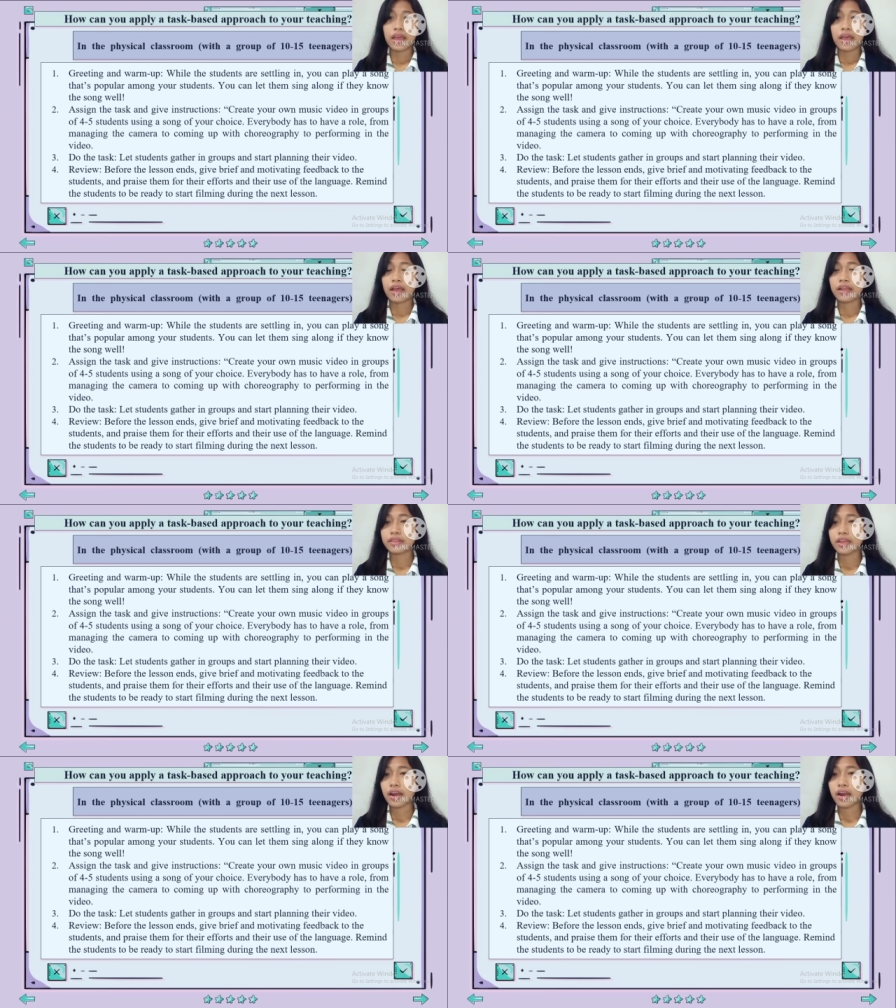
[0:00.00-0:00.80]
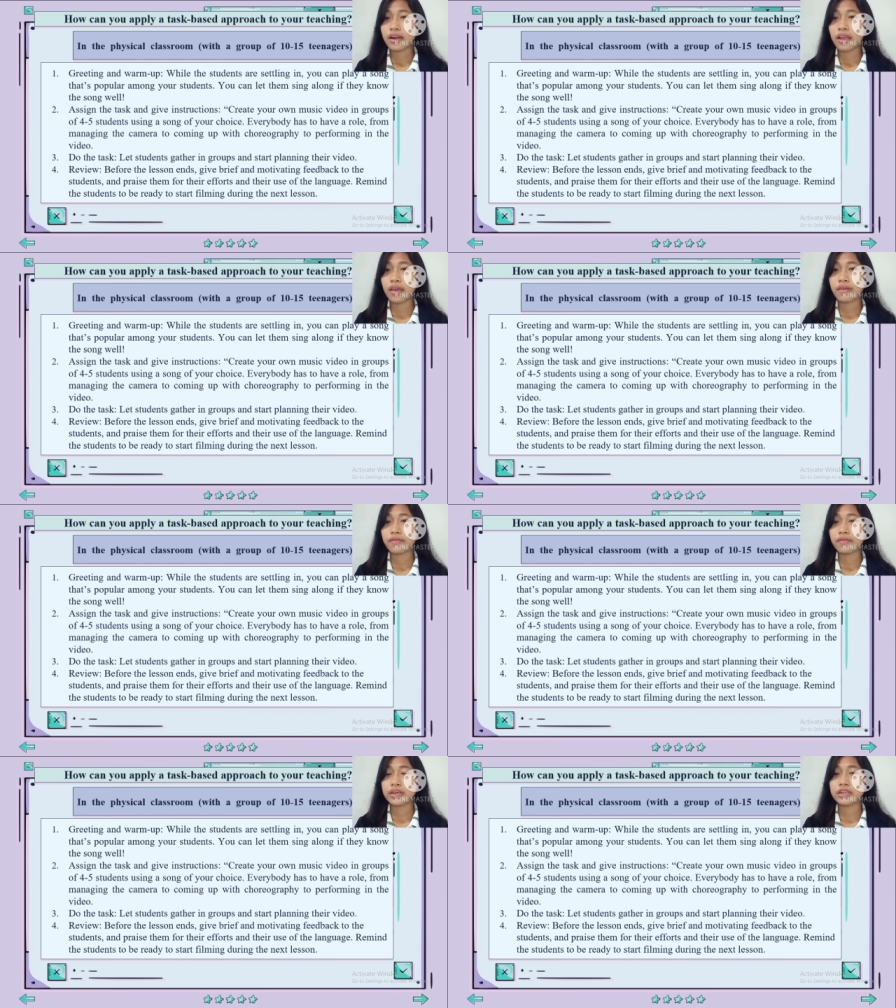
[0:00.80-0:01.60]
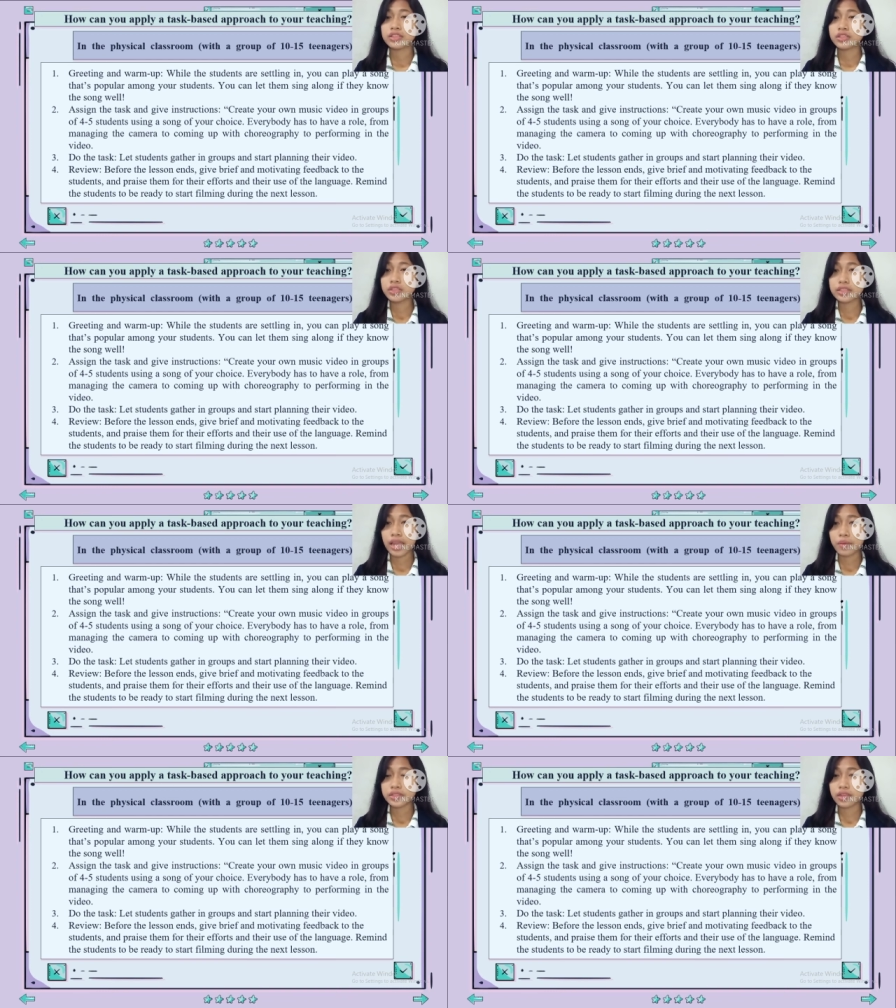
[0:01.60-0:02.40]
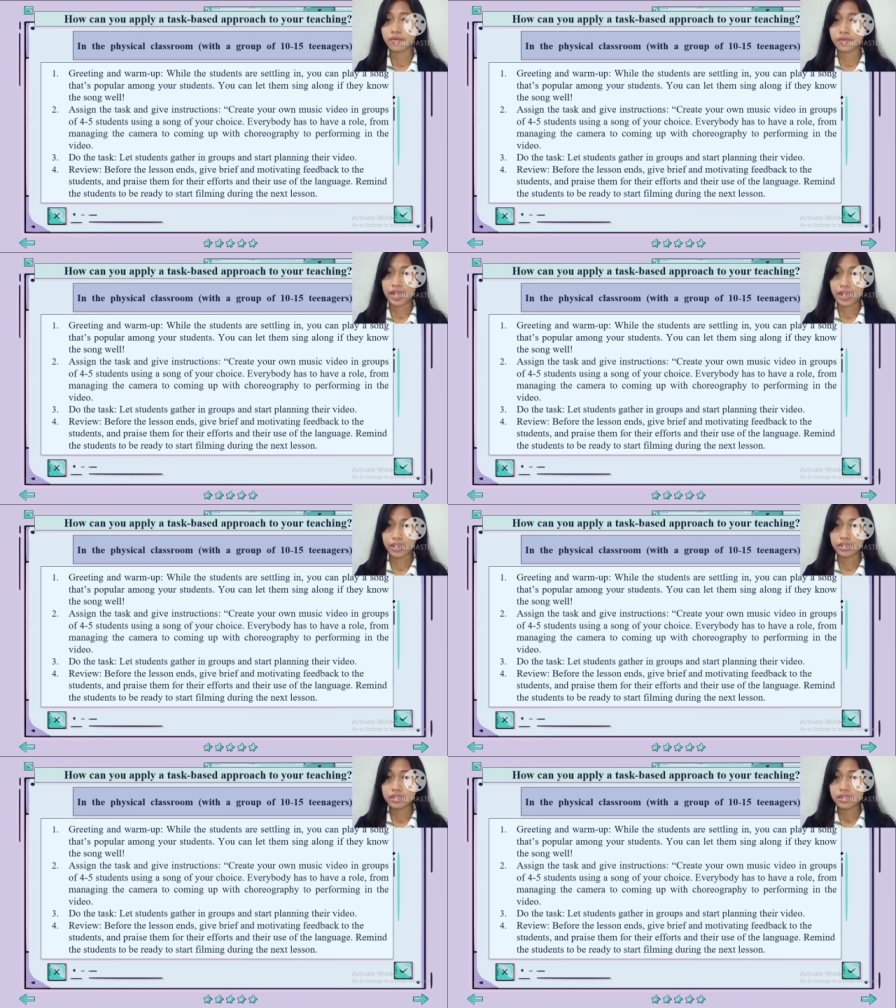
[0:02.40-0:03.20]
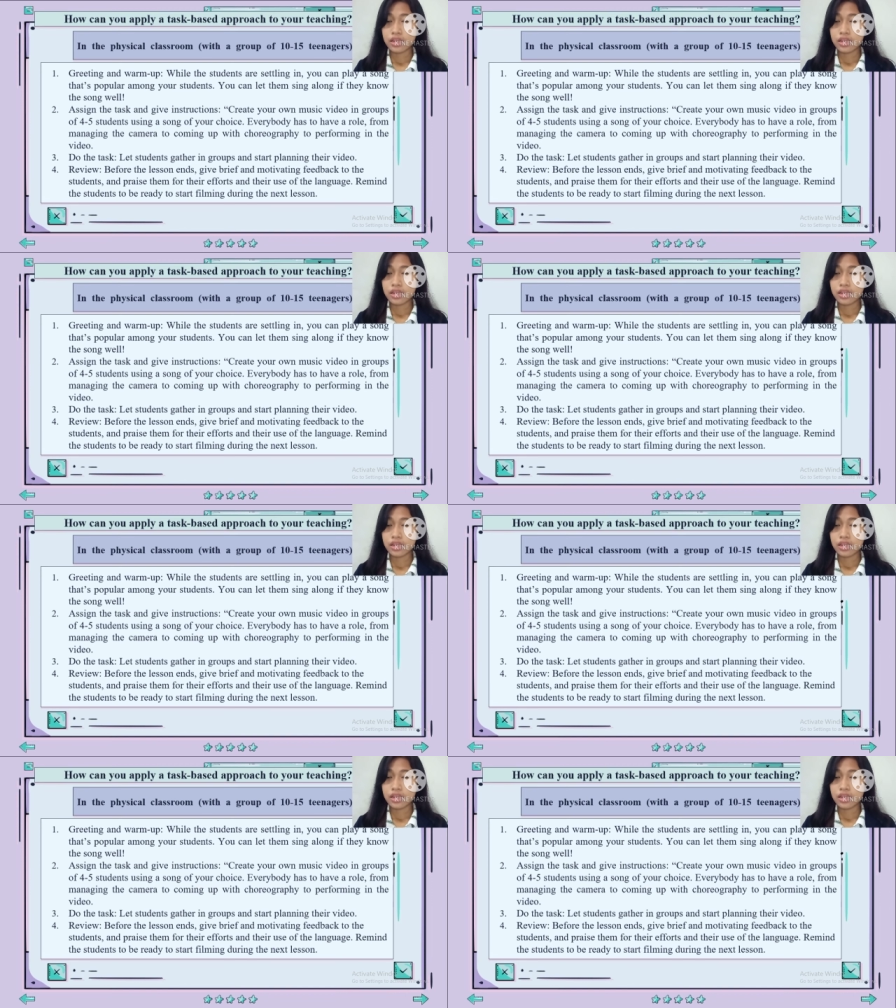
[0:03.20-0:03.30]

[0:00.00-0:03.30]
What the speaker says: And there are two types of kind.